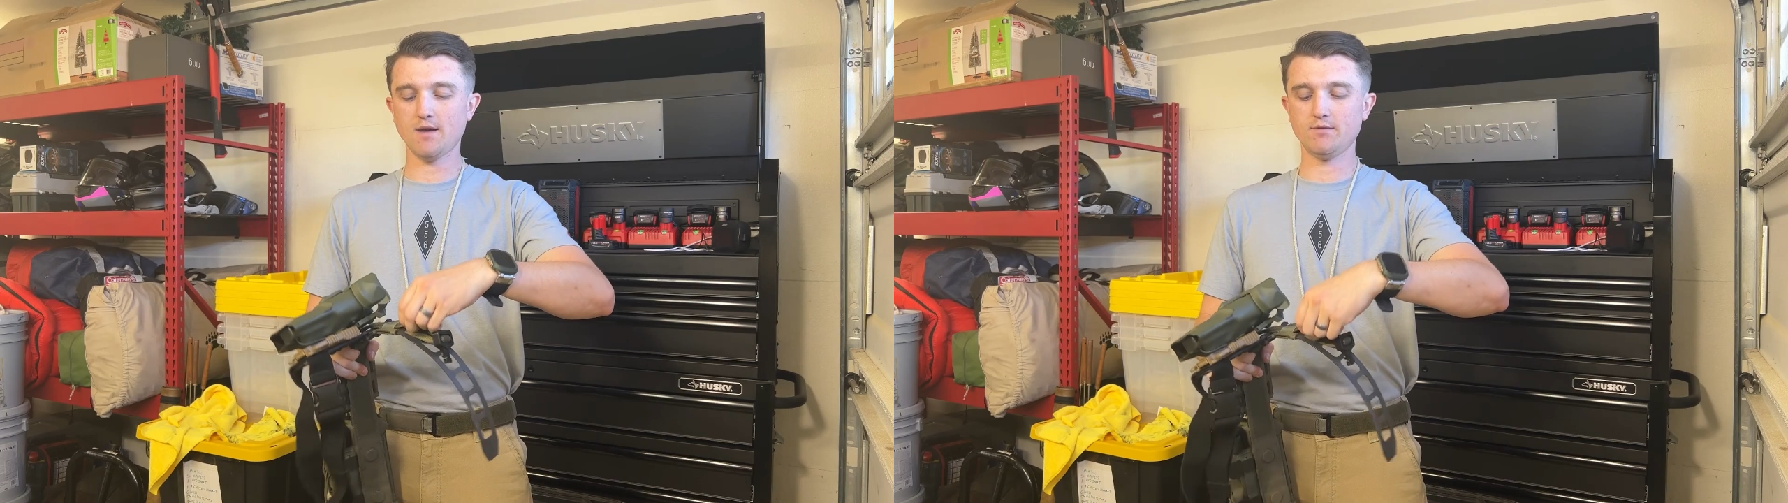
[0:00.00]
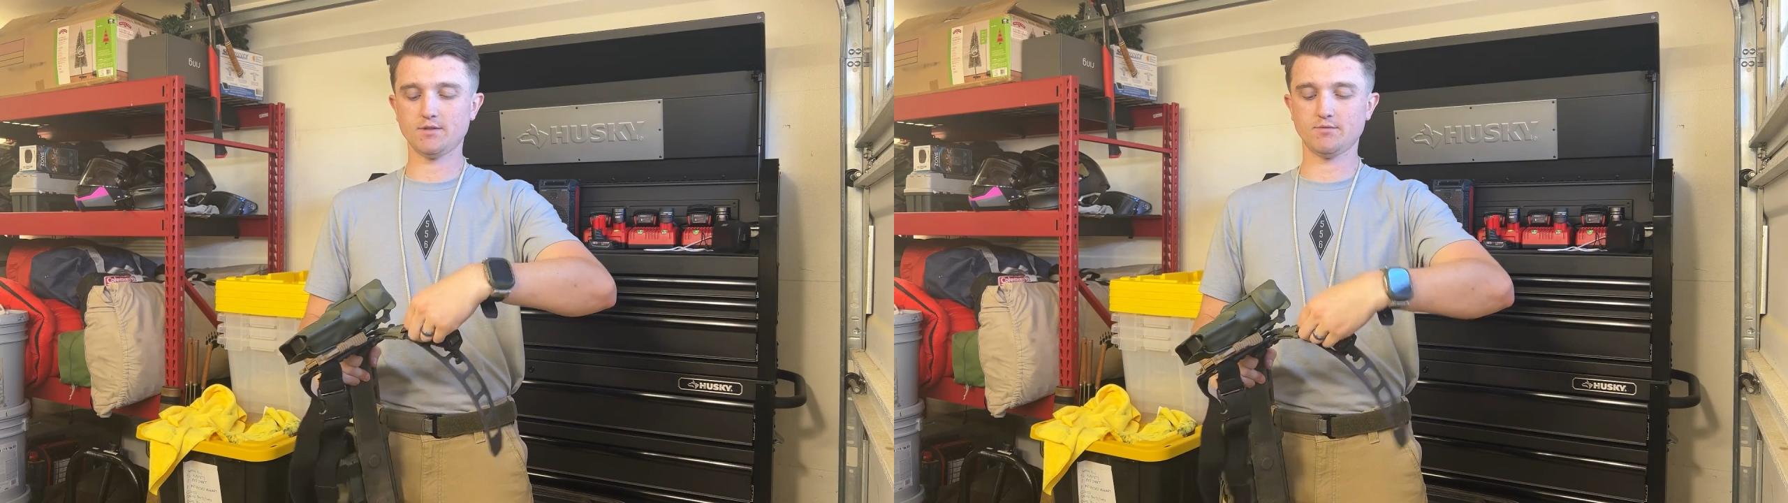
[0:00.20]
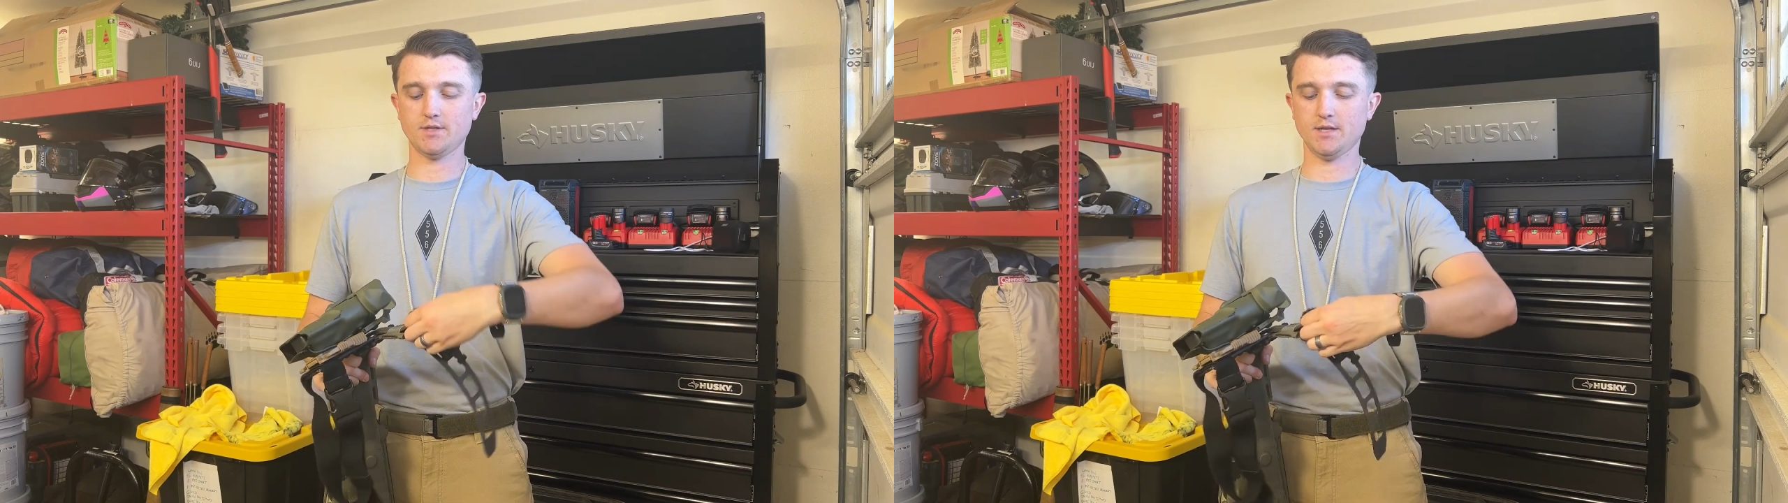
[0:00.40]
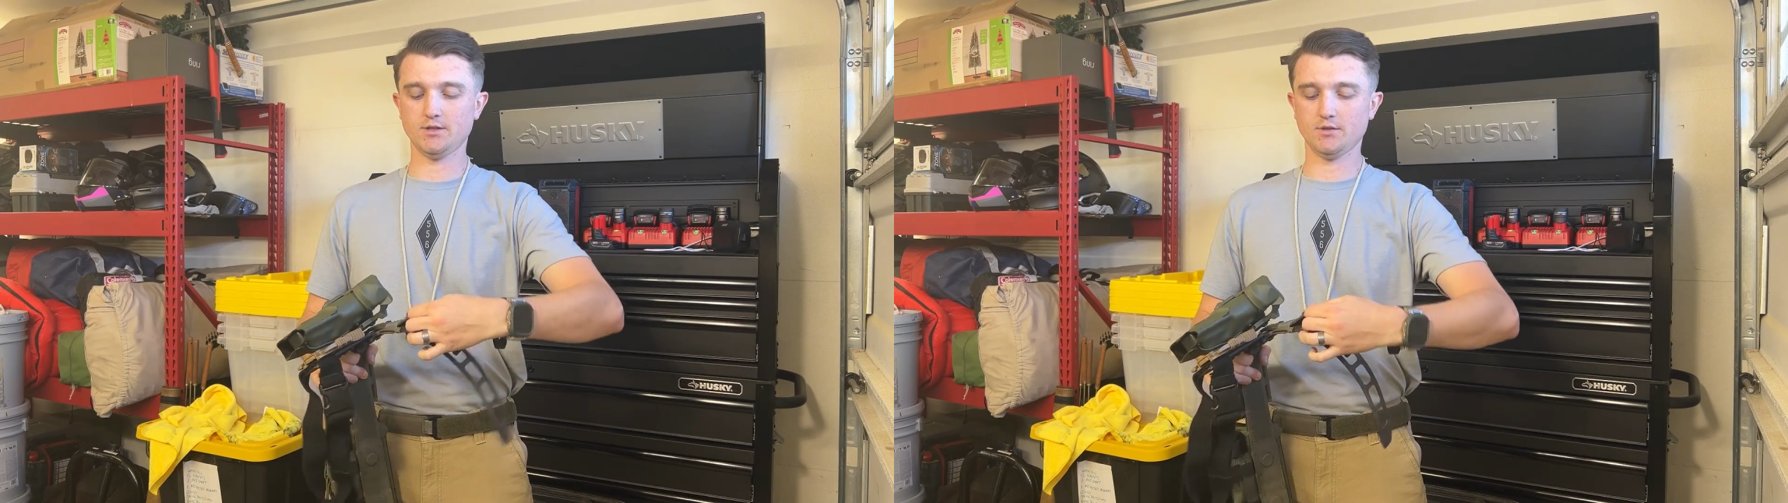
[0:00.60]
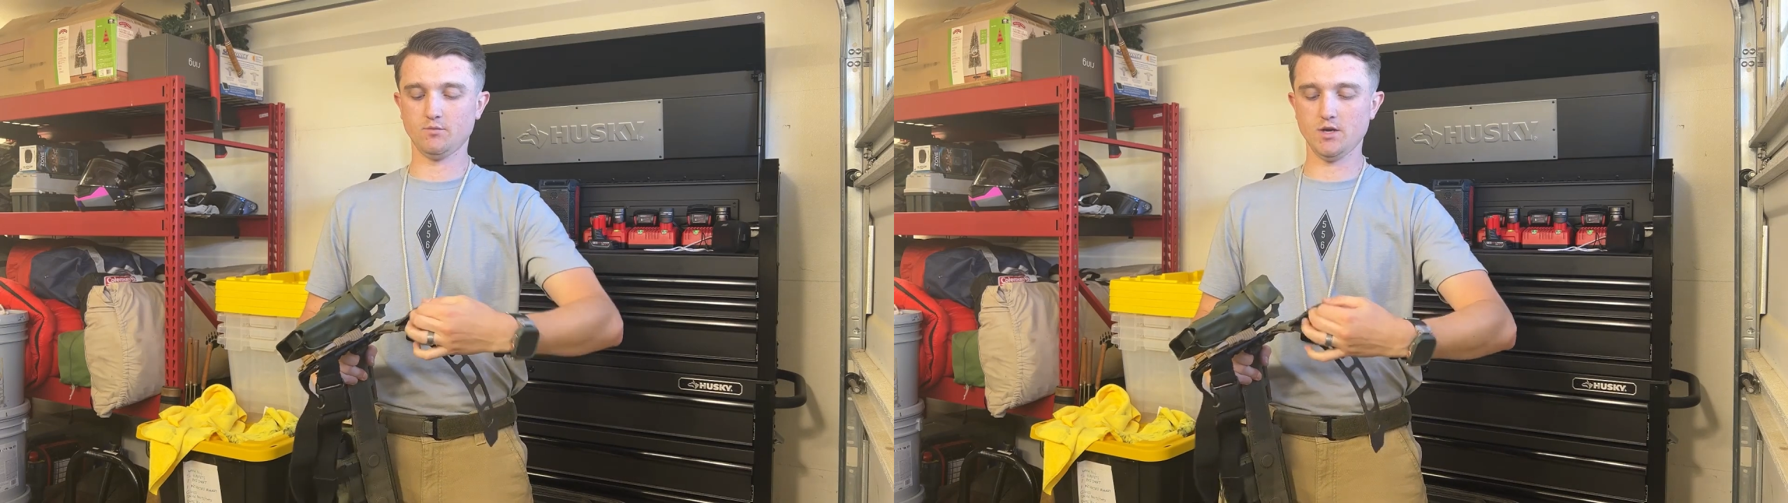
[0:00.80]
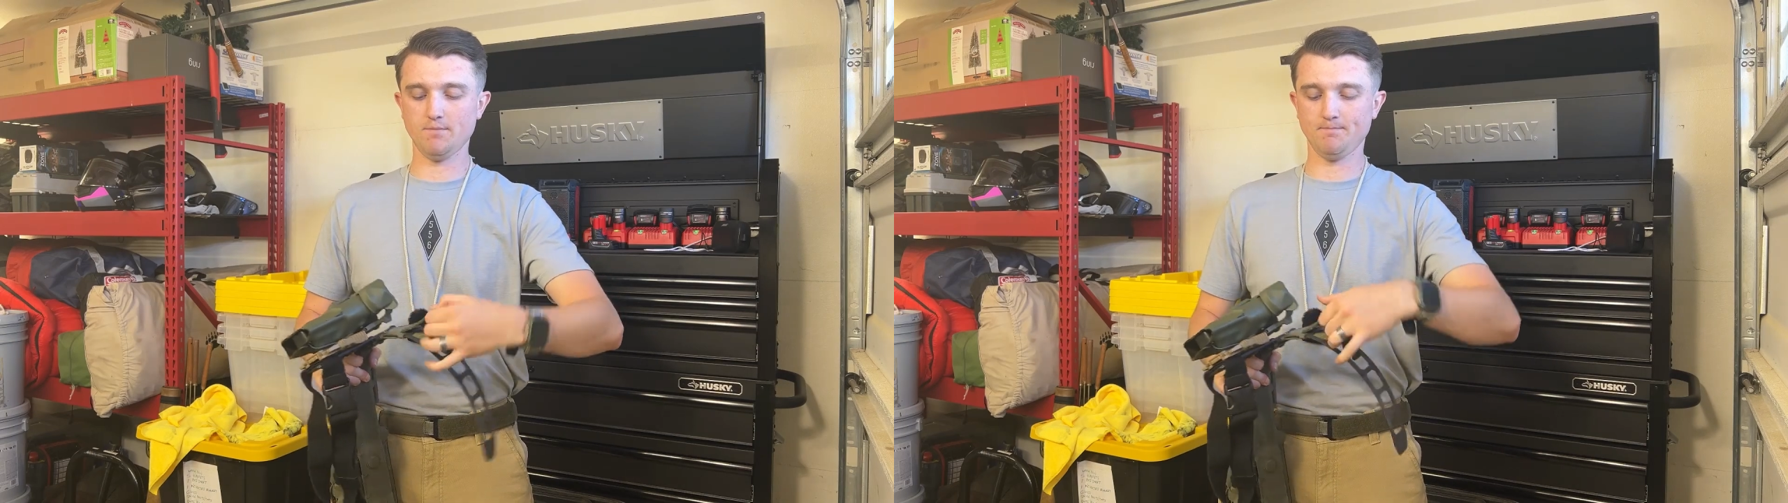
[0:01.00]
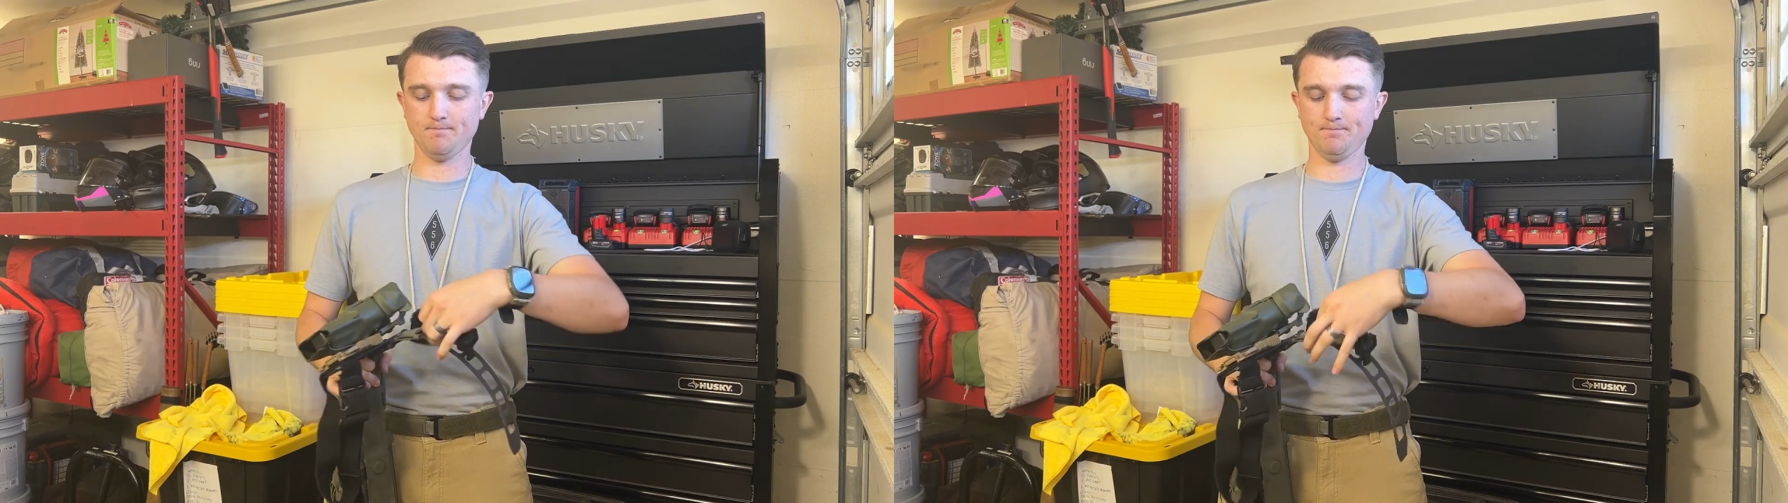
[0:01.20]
have this retention whip